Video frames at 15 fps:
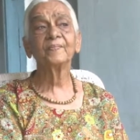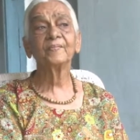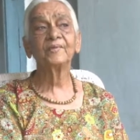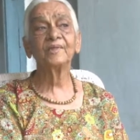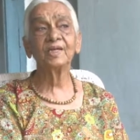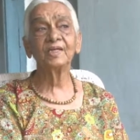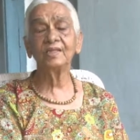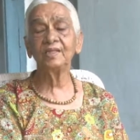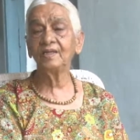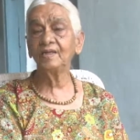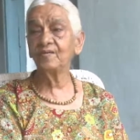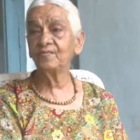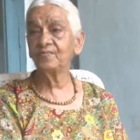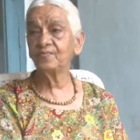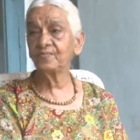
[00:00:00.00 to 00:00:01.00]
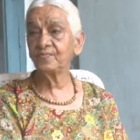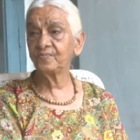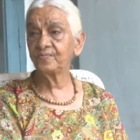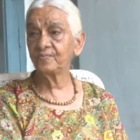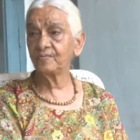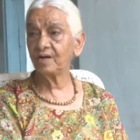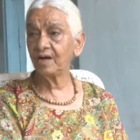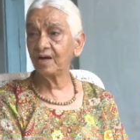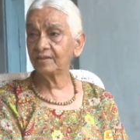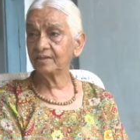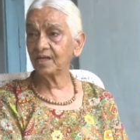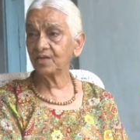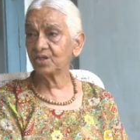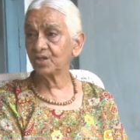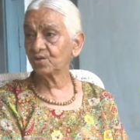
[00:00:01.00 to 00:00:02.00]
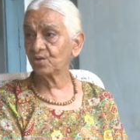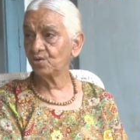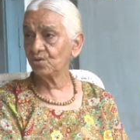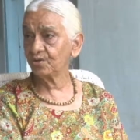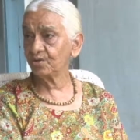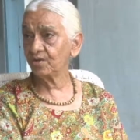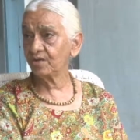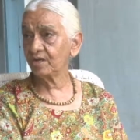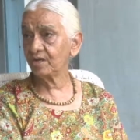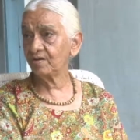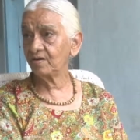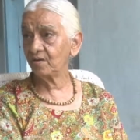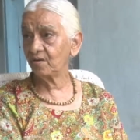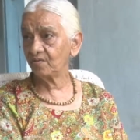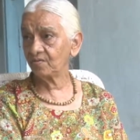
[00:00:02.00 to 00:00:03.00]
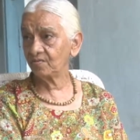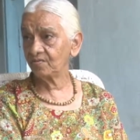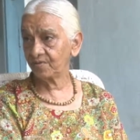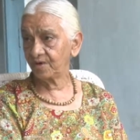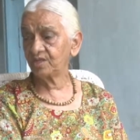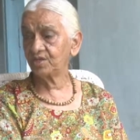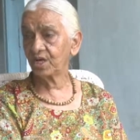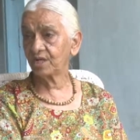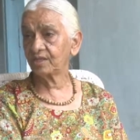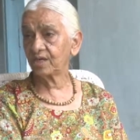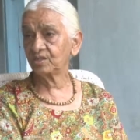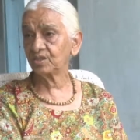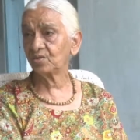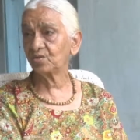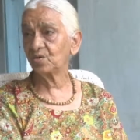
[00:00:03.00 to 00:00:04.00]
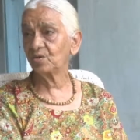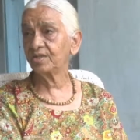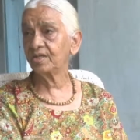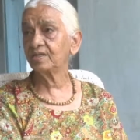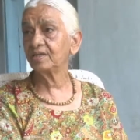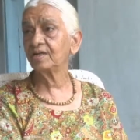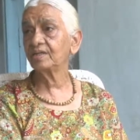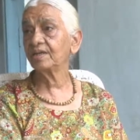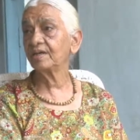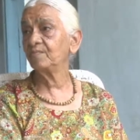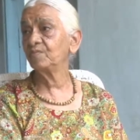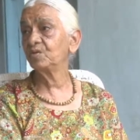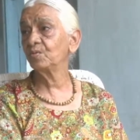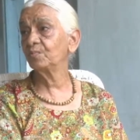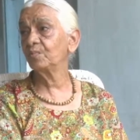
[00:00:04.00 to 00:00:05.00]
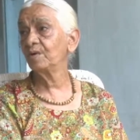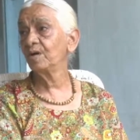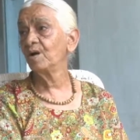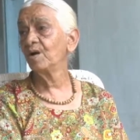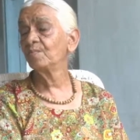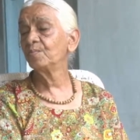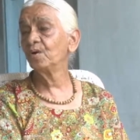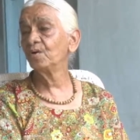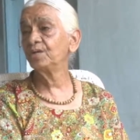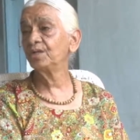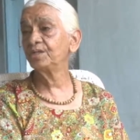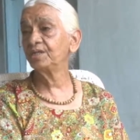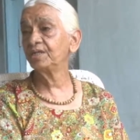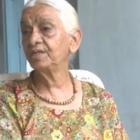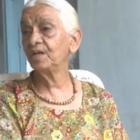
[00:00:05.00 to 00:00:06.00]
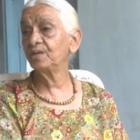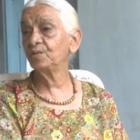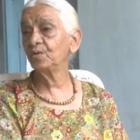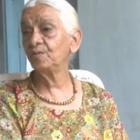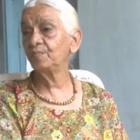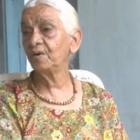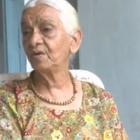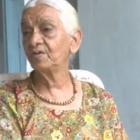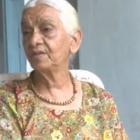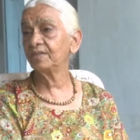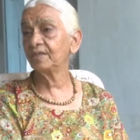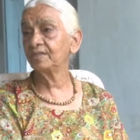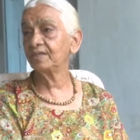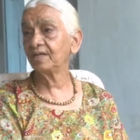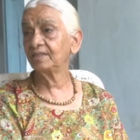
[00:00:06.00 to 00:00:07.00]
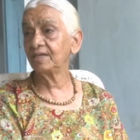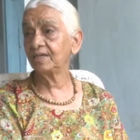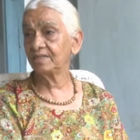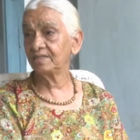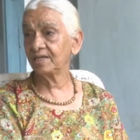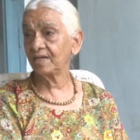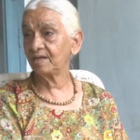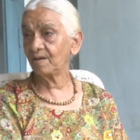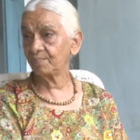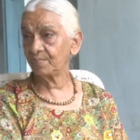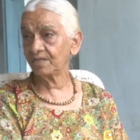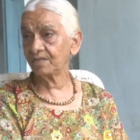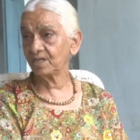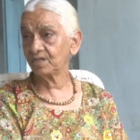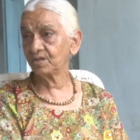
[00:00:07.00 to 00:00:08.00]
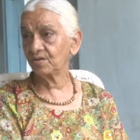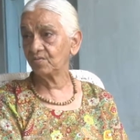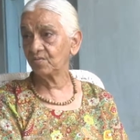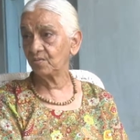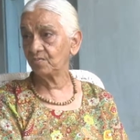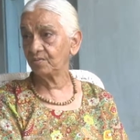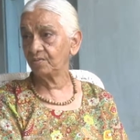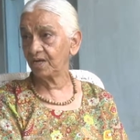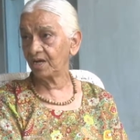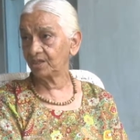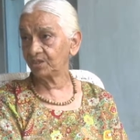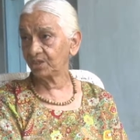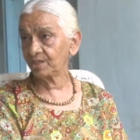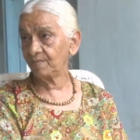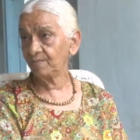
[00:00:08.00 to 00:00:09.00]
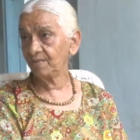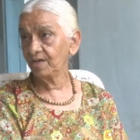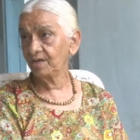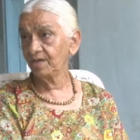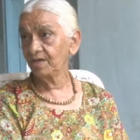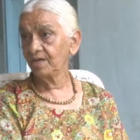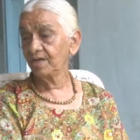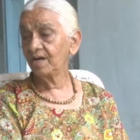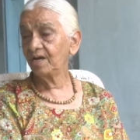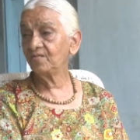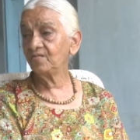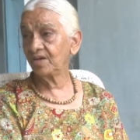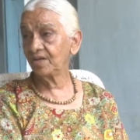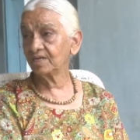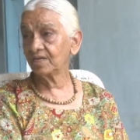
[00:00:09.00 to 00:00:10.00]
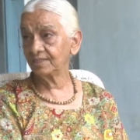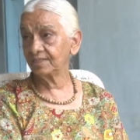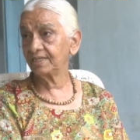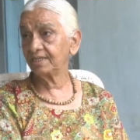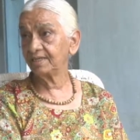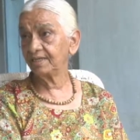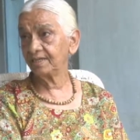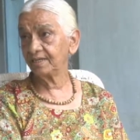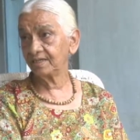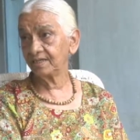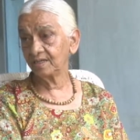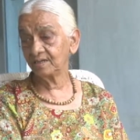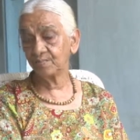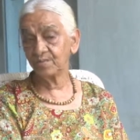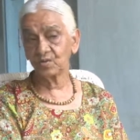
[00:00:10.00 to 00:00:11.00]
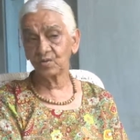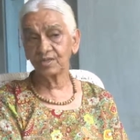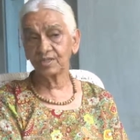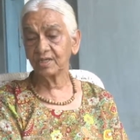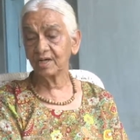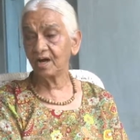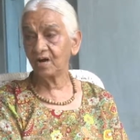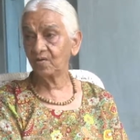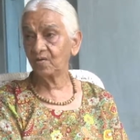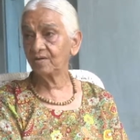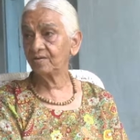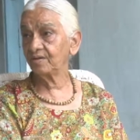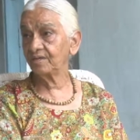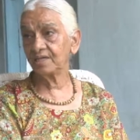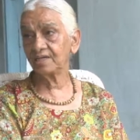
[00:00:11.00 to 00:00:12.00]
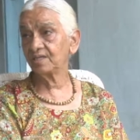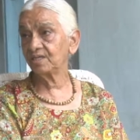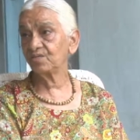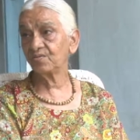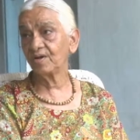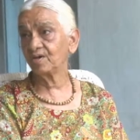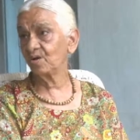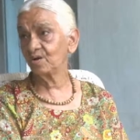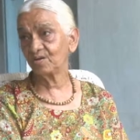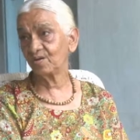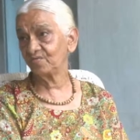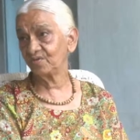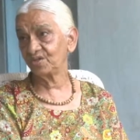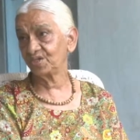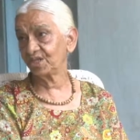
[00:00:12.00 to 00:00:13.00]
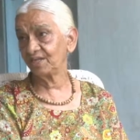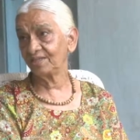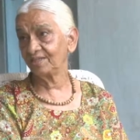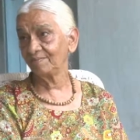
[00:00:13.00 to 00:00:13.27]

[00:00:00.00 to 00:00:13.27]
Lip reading: Then the attaché culturel, or French attaché culturel, came to Pondicherry and told Pavitra that there is an application from the ashram and we are considering it because our degrees were not official.